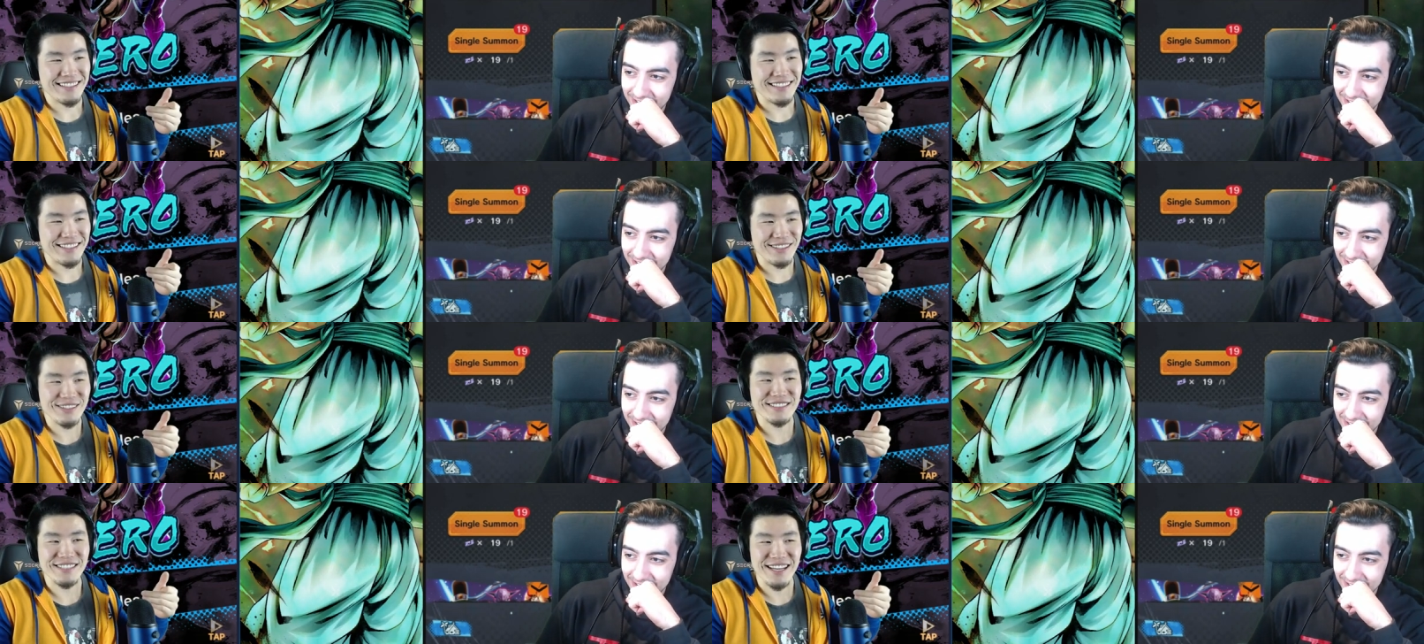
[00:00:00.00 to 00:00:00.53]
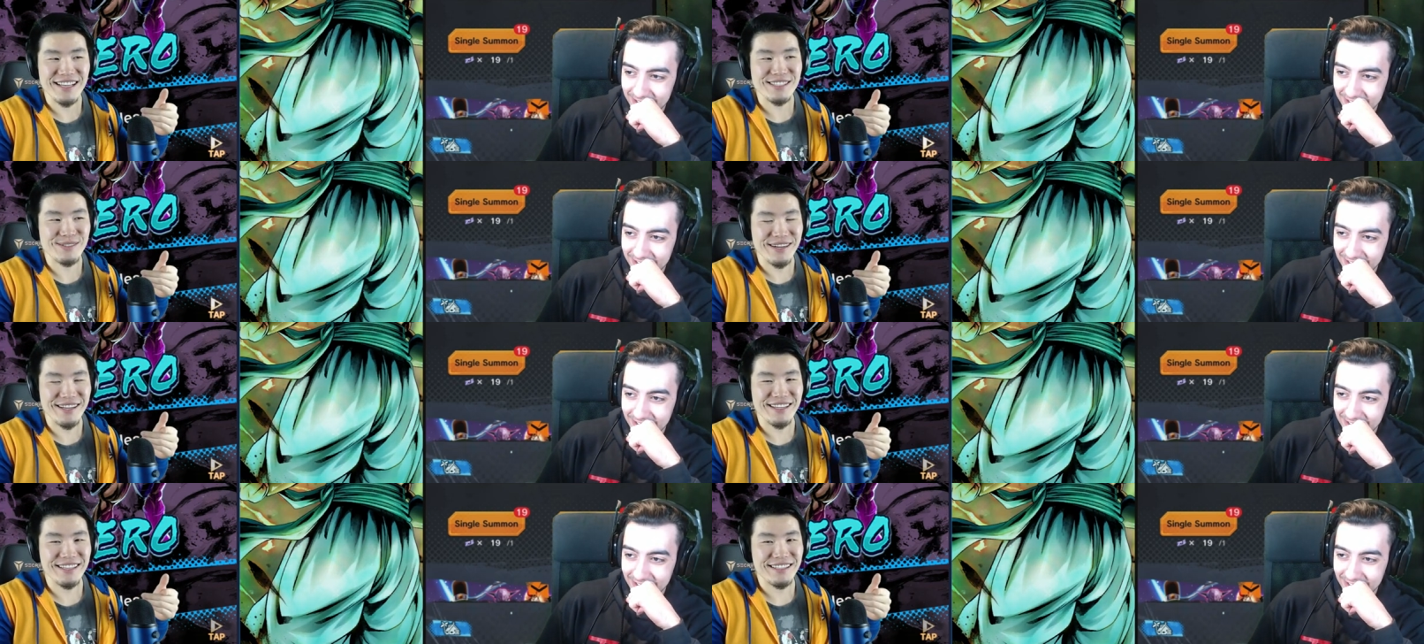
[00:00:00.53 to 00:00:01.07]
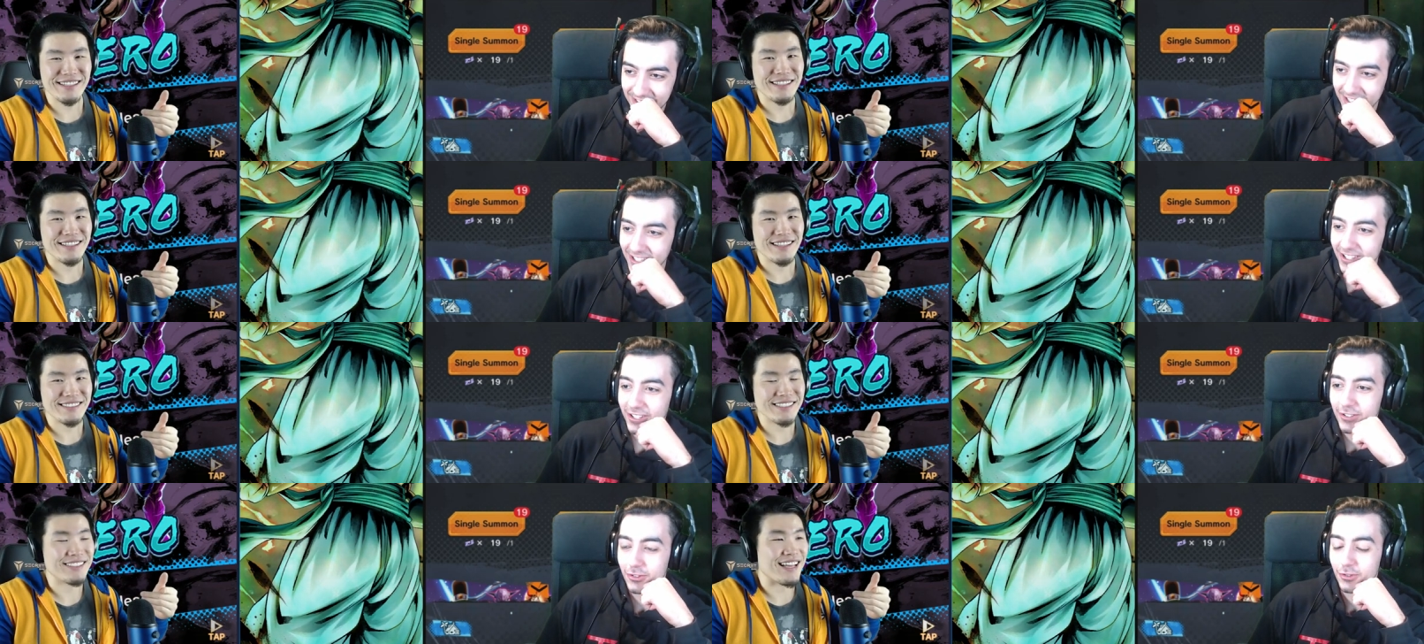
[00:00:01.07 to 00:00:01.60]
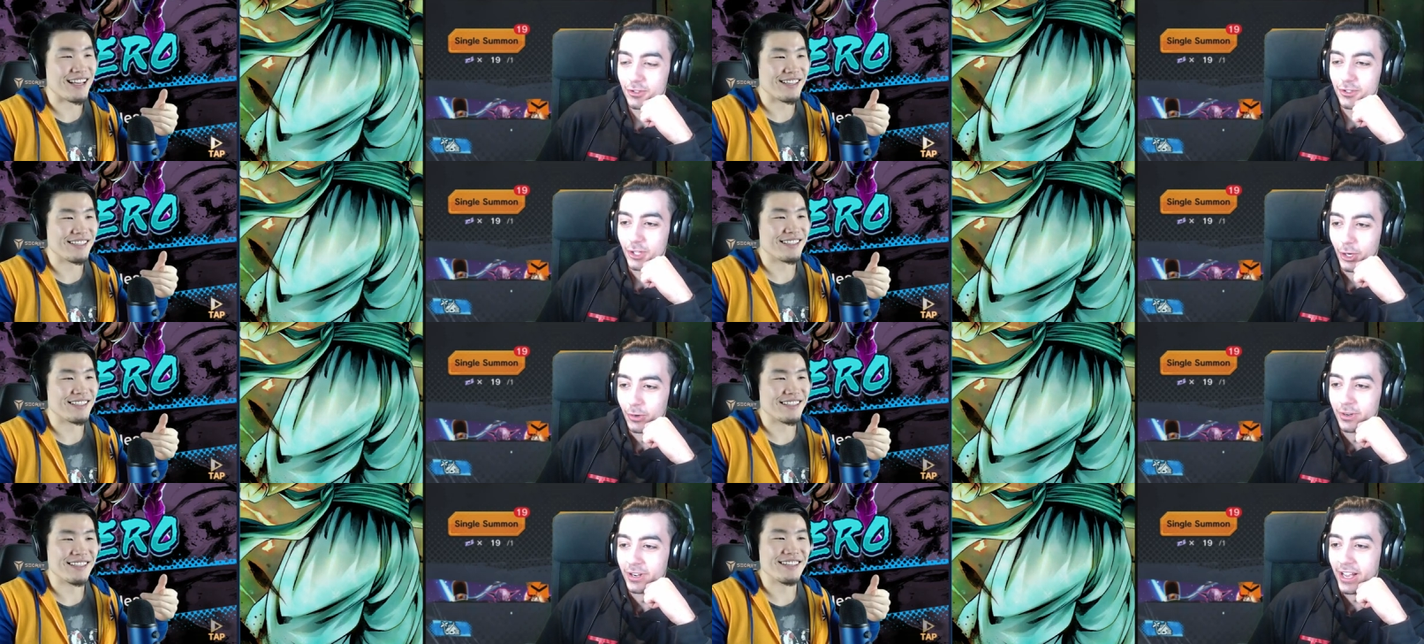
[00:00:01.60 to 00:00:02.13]
Speaker 1: He looks nice, right?
Speaker 2: He looks
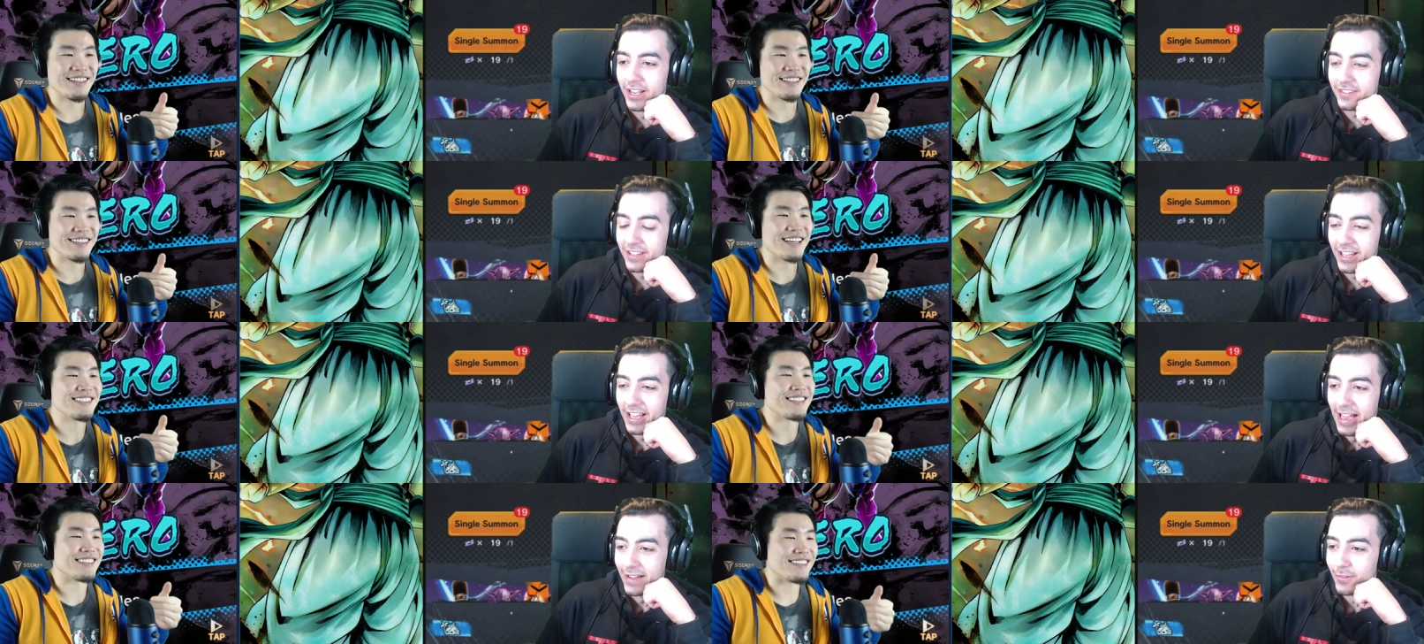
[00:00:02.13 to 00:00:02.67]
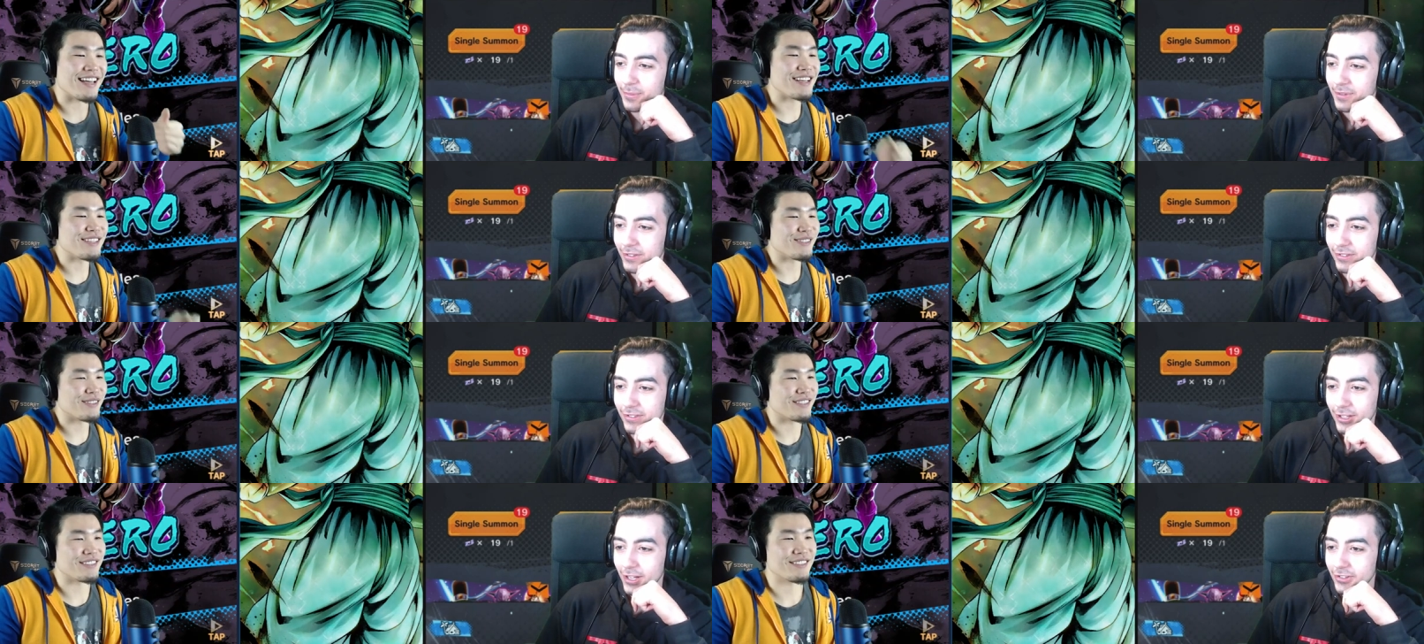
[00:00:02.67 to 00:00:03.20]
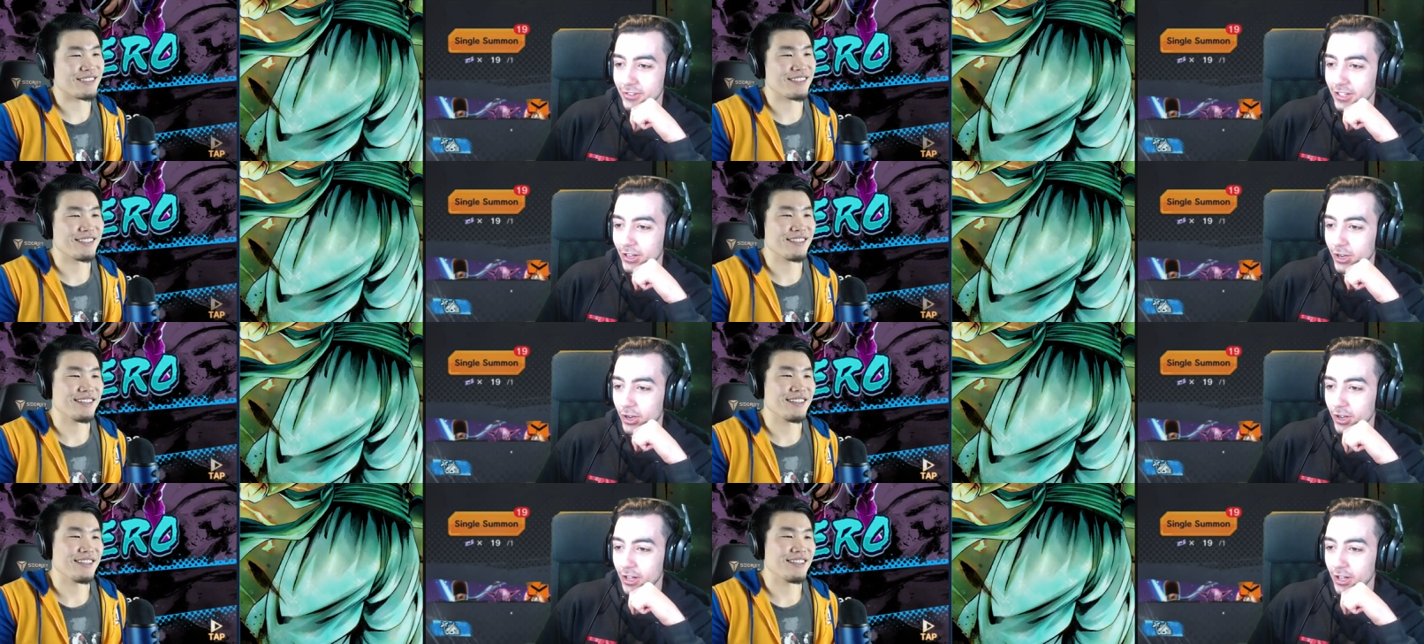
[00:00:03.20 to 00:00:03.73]
so nice. I have him. He's such. Oh,